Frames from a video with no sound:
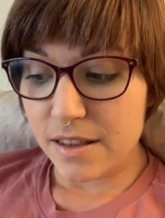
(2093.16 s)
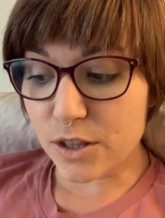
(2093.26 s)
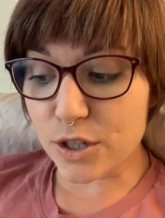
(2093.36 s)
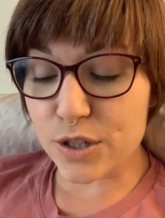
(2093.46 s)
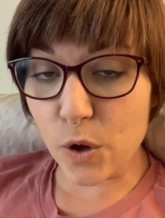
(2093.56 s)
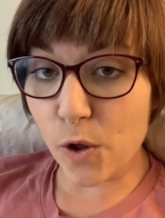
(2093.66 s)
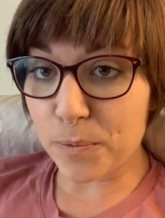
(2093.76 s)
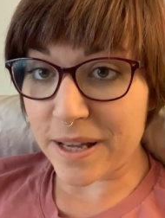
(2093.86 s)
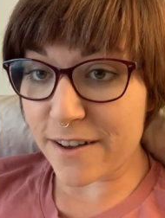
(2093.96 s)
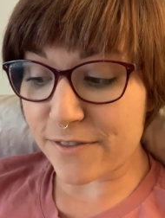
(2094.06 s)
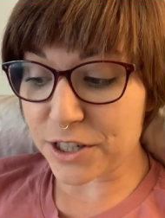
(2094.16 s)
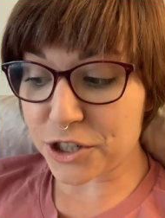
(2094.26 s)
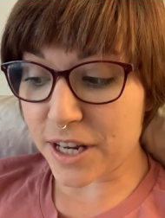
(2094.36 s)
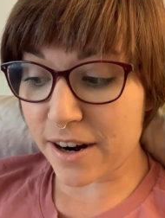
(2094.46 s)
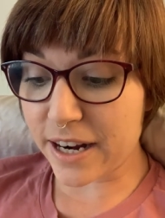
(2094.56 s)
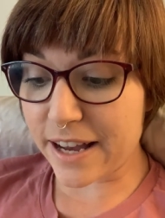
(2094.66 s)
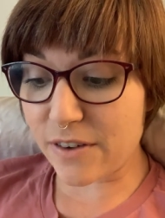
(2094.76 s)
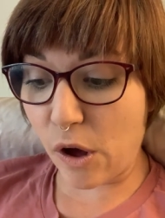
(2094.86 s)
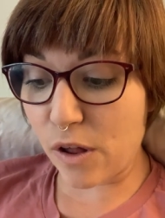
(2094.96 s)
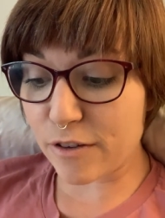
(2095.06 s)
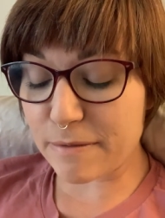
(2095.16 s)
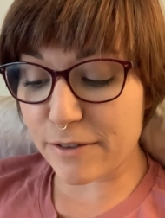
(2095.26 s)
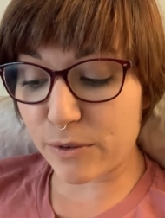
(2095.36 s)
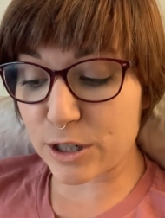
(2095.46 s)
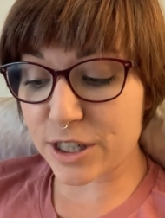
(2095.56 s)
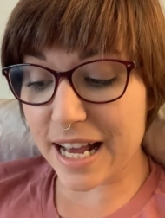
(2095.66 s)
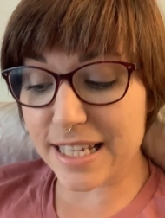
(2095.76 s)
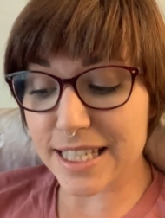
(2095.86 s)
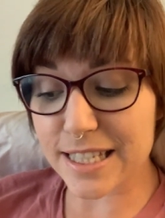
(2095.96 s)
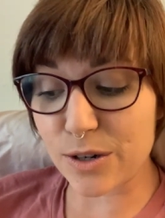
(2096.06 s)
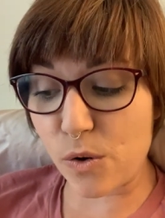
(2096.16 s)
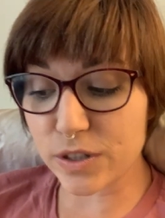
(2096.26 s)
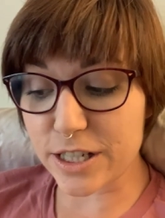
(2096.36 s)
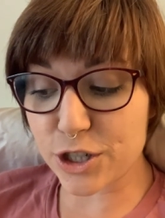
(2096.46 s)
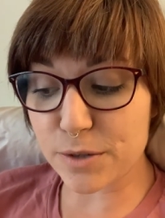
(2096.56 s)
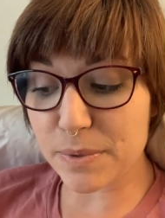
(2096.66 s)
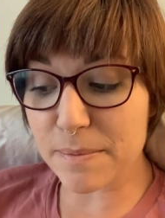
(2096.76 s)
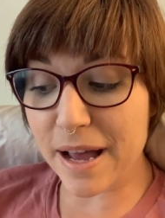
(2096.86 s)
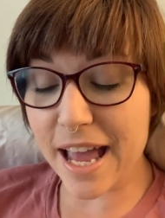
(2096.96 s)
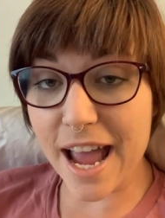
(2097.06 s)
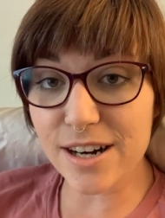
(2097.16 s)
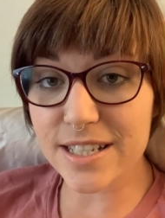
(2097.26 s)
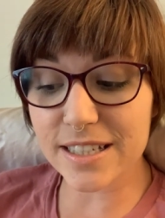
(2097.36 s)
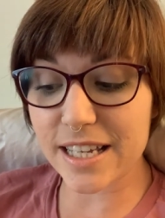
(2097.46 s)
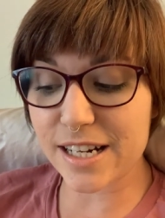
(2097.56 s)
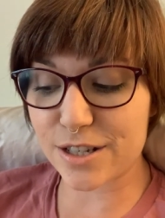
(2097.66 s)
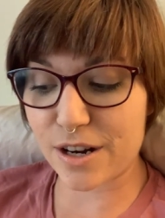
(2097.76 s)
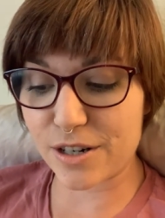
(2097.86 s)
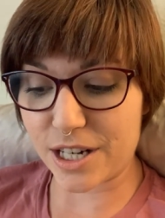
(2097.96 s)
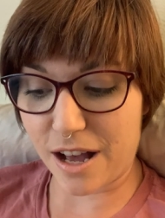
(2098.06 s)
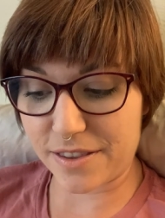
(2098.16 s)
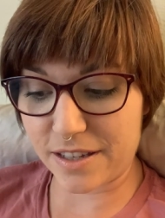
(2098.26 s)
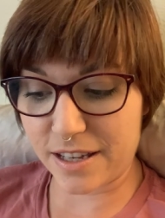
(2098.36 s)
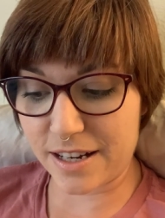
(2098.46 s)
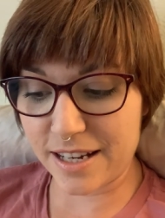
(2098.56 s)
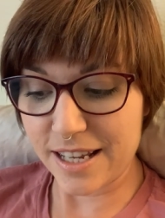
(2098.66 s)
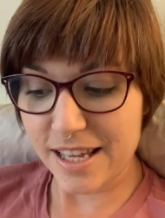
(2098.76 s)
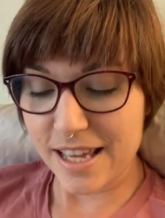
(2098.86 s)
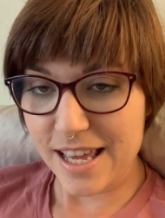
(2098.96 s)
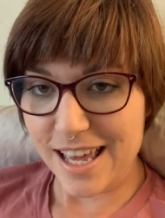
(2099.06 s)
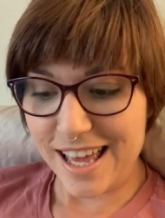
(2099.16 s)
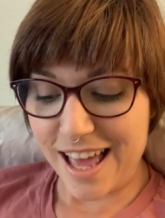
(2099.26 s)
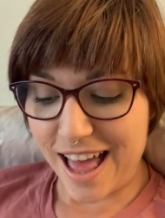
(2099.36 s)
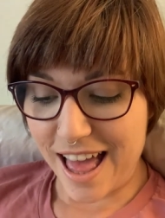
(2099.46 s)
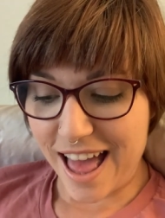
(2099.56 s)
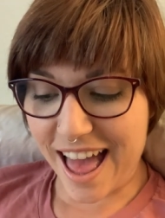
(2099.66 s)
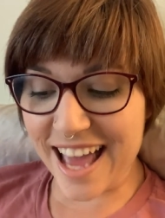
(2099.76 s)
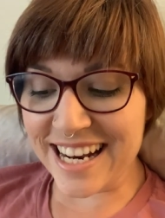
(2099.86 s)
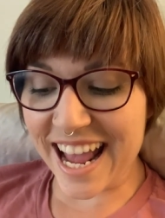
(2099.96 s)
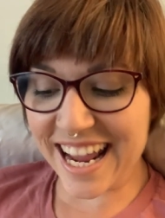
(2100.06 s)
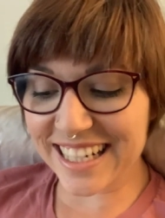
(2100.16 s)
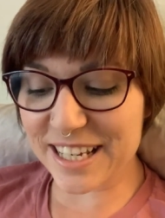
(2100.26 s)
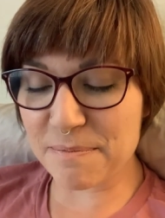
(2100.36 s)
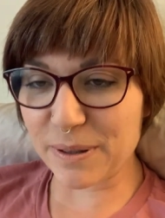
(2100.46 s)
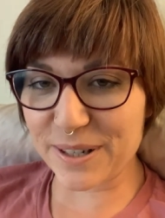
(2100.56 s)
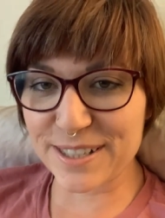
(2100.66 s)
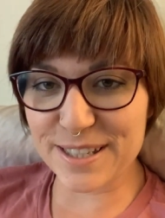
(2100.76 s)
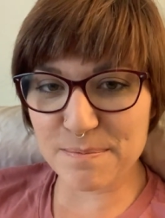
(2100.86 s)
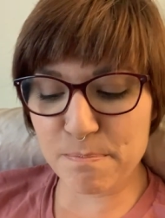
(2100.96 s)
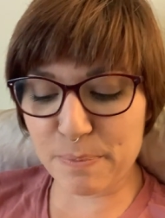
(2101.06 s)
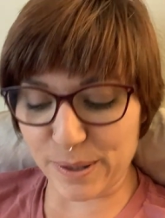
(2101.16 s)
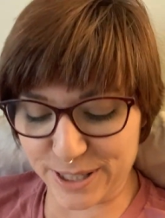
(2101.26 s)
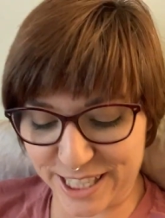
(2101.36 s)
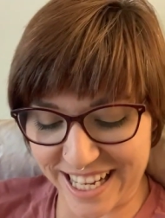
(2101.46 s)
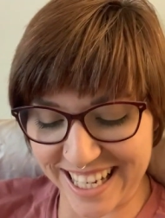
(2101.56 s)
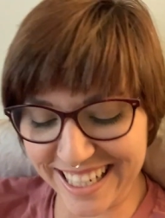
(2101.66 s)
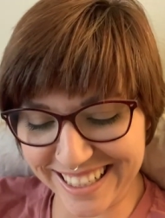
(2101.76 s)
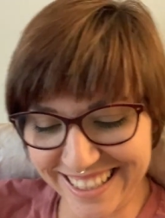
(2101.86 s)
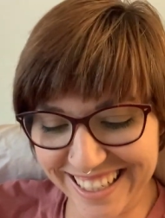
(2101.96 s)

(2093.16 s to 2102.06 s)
the sole beneficiary of all of my fortune assets and holdings should be my heir, Celaena Sardothien. And Aedion blurts bullshit.